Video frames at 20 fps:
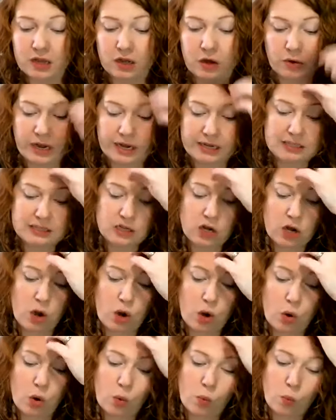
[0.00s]
Okay,
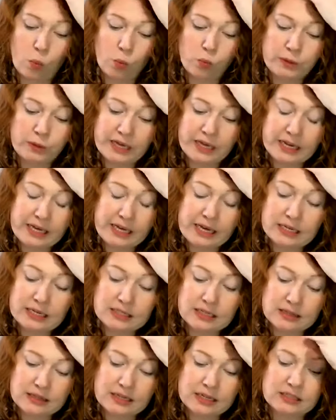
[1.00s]
so getting
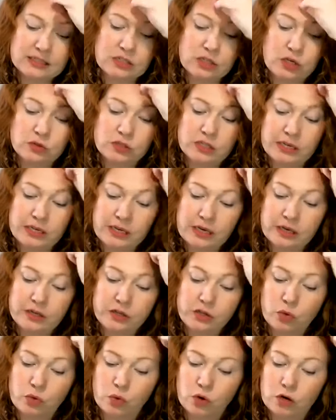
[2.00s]
into this, using
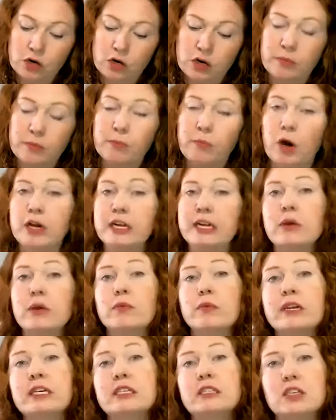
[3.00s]
your market
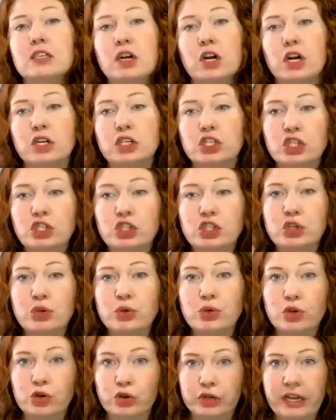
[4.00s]
research
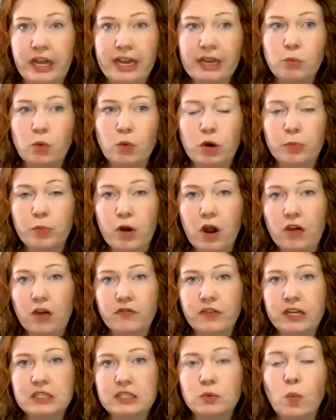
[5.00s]
to create more
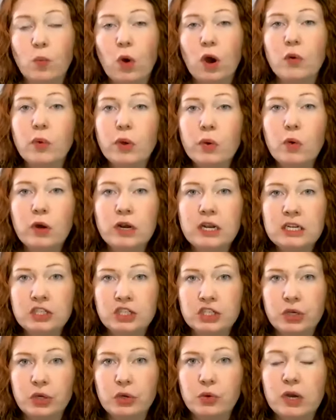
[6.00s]
profits, what we want
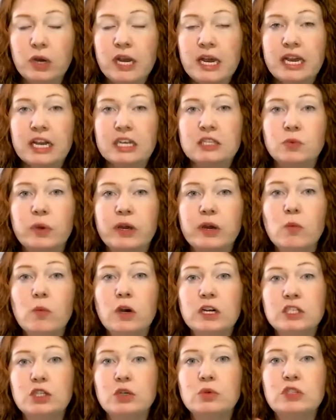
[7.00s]
to do is we
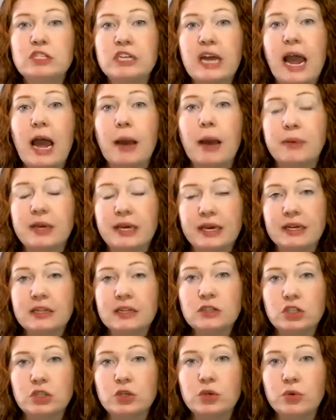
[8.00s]
want to tap
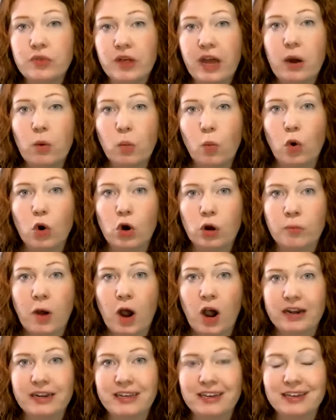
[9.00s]
into that warm
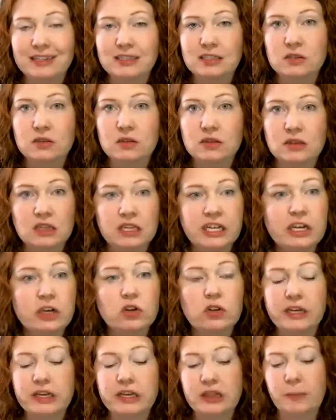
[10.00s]
audience,
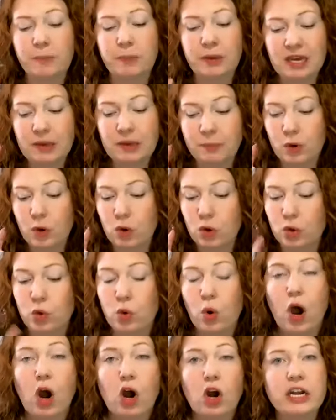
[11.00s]
literally the people
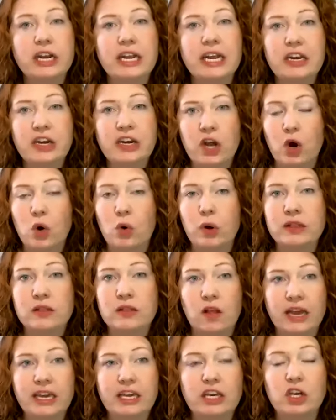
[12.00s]
who already know and
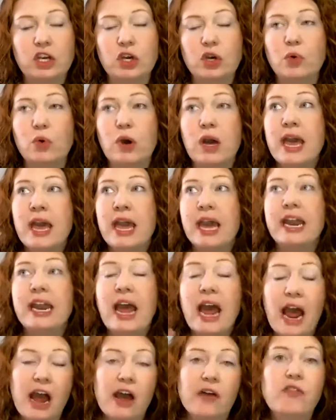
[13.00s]
like you and
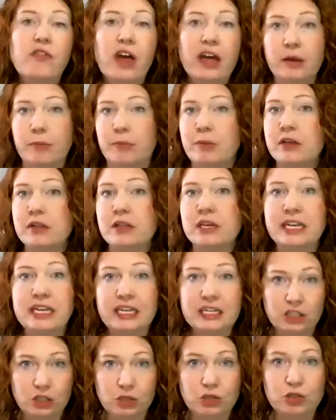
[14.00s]
have that
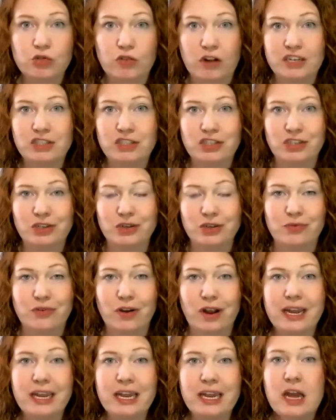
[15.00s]
ability to trust you,
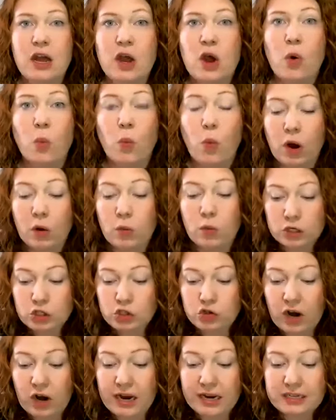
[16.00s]
right? What we're
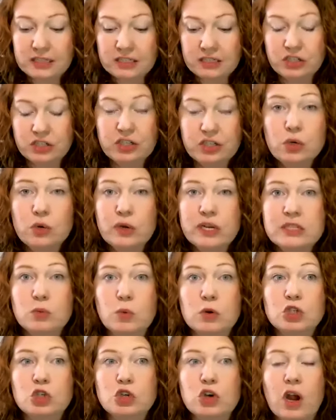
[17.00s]
trying to do is
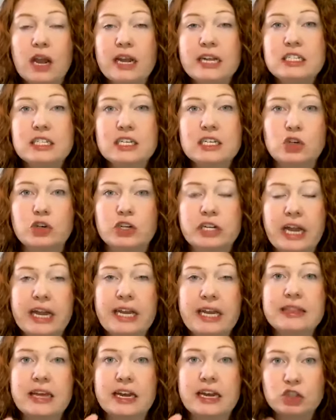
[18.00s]
we're trying to
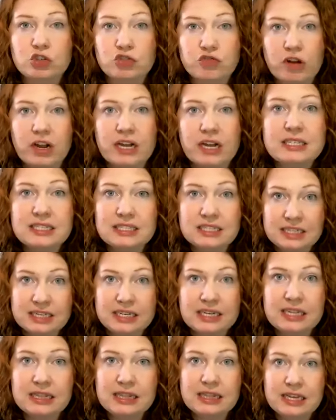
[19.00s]
create that trust
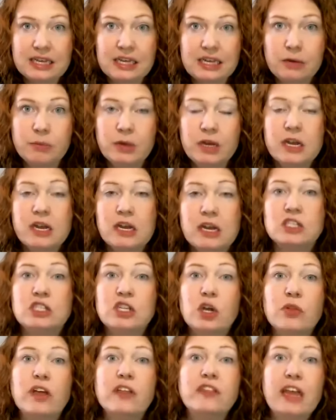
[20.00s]
in them
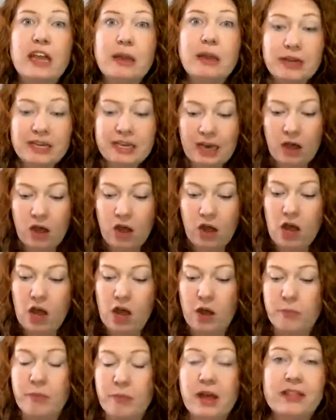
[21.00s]
so that they
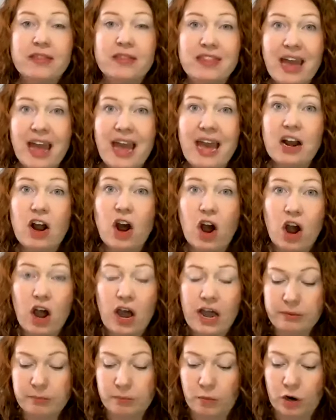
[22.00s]
become that
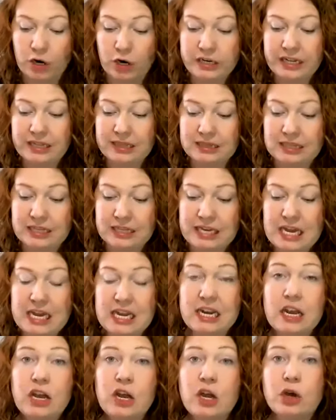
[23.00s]
hot market
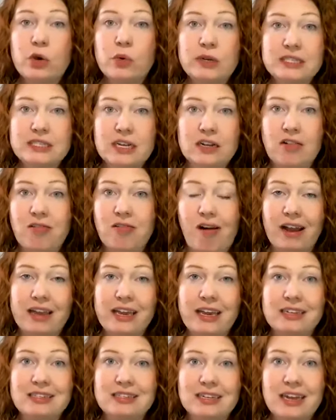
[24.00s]
lead who is a
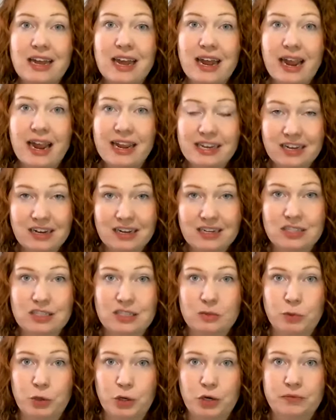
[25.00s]
client and
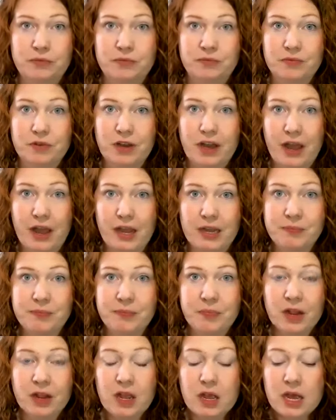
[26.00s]
customer. Okay,
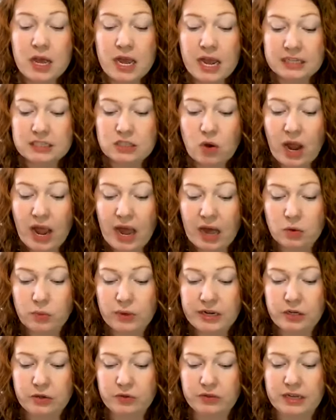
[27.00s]
and so how do
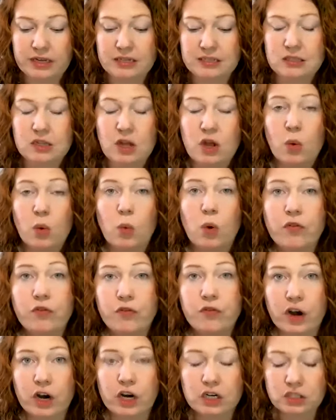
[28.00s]
we do this? Well,
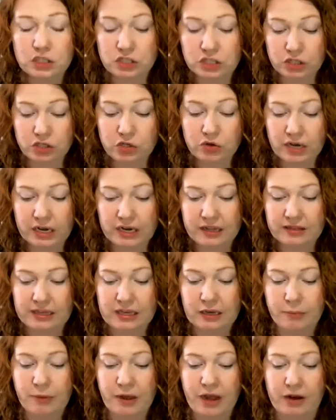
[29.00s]
first, you got to
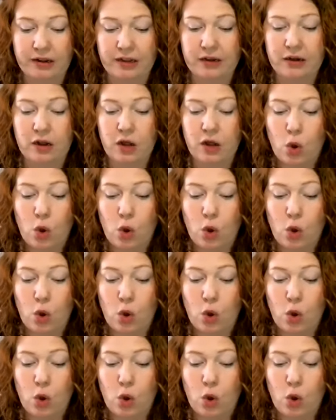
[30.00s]
think about it.